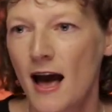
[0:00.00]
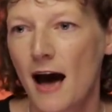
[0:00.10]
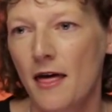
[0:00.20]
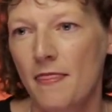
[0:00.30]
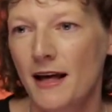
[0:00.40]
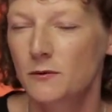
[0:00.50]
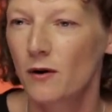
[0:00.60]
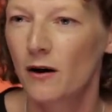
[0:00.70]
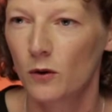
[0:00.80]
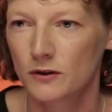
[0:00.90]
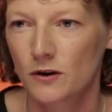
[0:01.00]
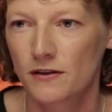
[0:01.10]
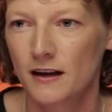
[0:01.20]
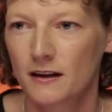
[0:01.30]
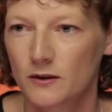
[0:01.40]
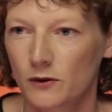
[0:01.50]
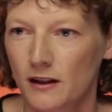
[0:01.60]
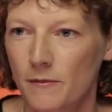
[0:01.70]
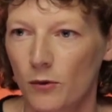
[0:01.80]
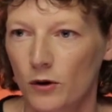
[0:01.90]
and that's where I also think it's
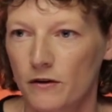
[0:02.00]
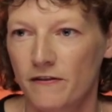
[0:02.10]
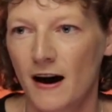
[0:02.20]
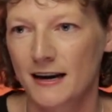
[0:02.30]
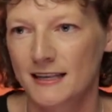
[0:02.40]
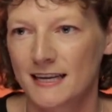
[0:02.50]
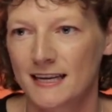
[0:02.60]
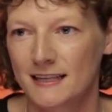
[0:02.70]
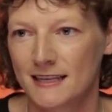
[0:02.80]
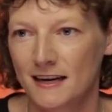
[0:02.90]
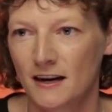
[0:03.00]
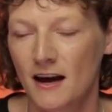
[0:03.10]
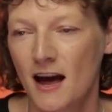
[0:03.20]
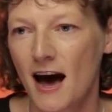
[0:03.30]
really important for artists to consider,